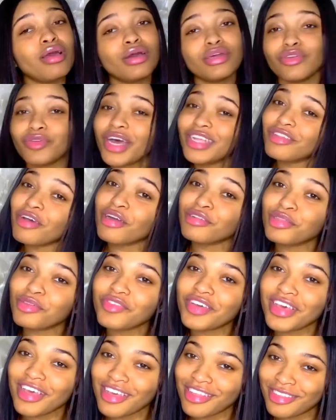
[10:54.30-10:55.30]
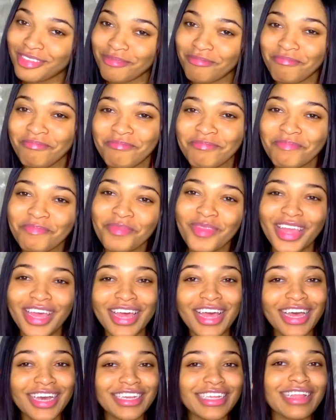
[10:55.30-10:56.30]
Don't talk too fast,
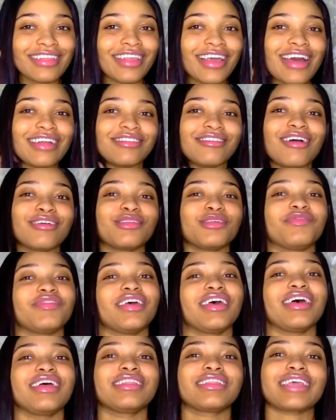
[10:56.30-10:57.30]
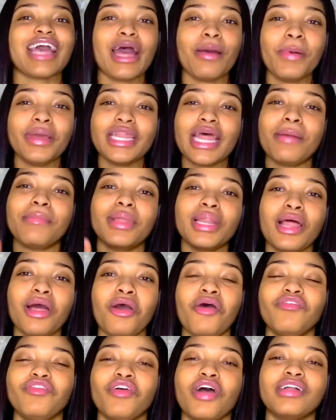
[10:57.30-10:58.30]
because I think I talk too fast. Comment down
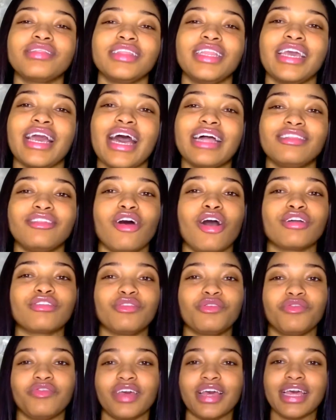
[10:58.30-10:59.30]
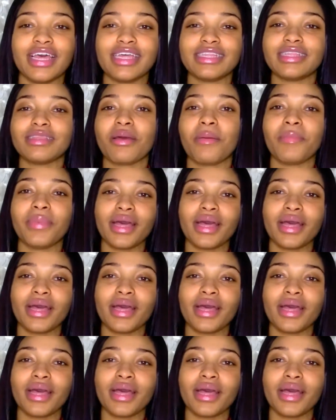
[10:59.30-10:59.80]
below if y'all think I talk too fast.